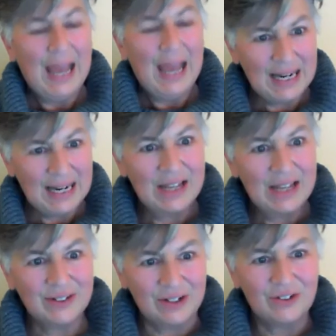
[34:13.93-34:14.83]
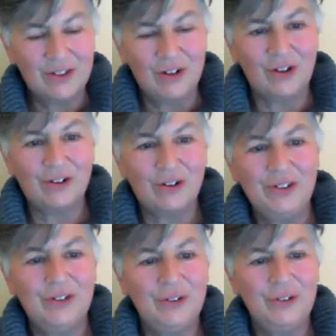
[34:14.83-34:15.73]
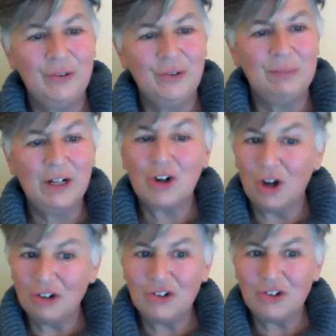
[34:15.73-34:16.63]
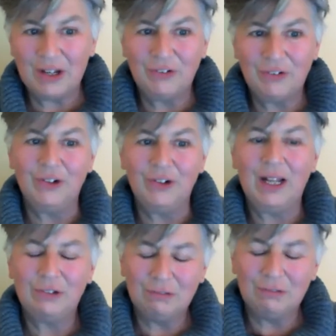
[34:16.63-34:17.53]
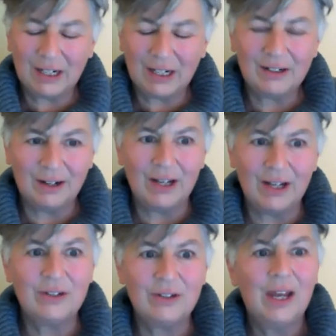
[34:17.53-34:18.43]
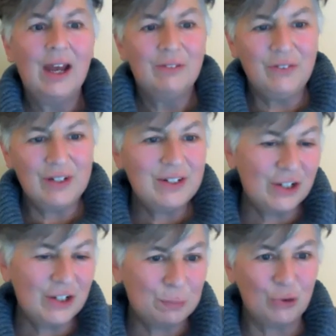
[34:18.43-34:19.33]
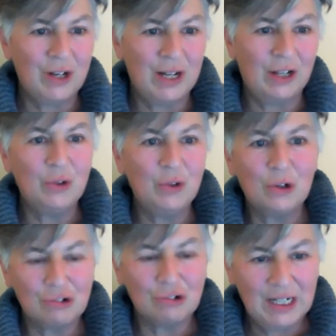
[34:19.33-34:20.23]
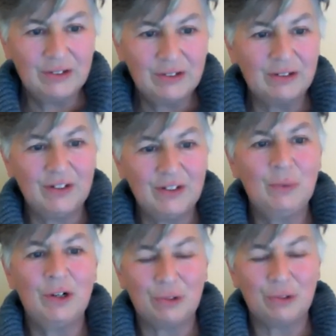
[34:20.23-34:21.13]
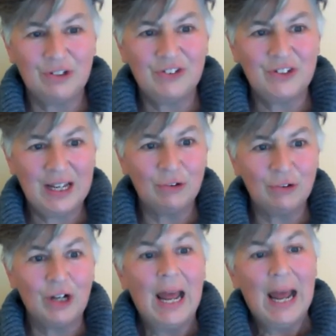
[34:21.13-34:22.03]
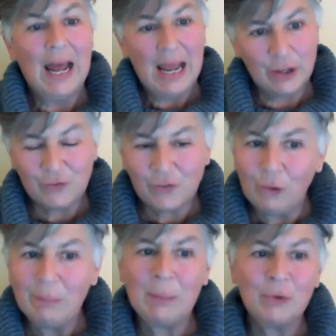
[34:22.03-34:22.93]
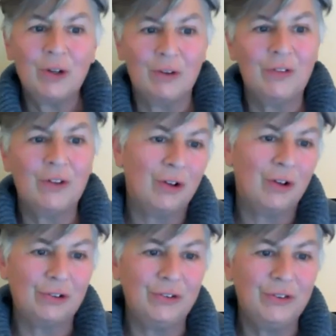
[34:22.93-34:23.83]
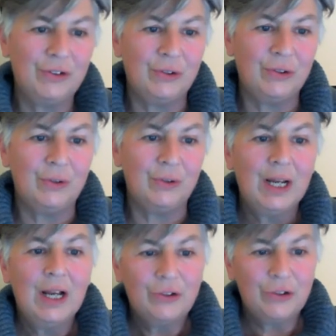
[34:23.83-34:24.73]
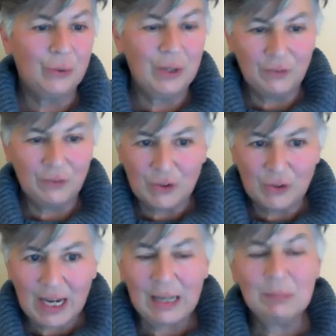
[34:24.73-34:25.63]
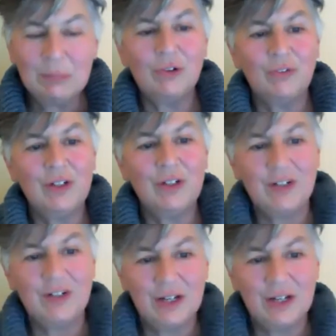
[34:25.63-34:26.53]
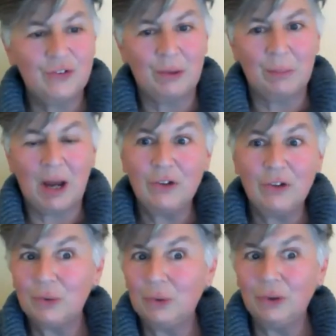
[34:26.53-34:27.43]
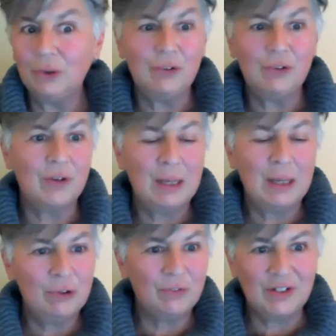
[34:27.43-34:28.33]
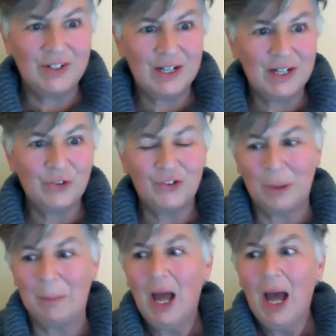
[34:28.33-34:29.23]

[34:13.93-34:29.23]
And as such, the Nautical Institute made a conscious effort to recognize VTS personnel who are trained to the V103 standard as full members of the Nautical Institute. So if you came into VTS from high school, if you came into VTS from